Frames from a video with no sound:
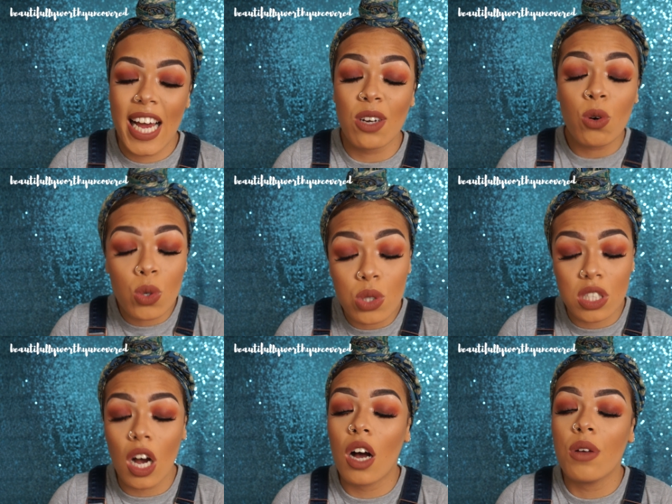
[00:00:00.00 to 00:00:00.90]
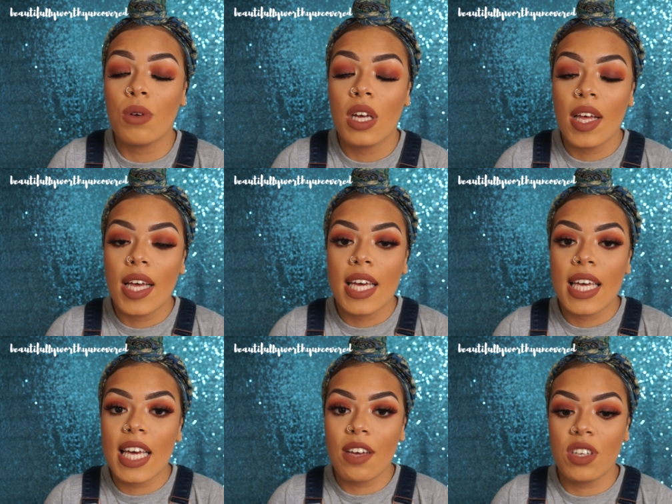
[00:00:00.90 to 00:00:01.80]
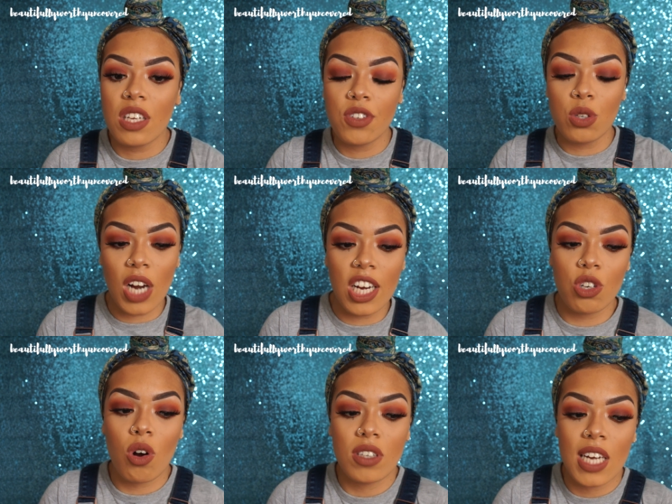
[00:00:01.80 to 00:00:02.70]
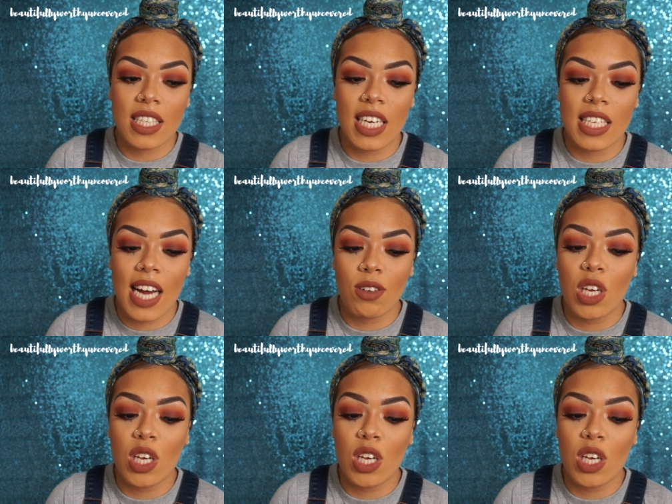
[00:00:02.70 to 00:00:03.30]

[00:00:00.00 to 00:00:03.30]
And also, even if you change your contact details,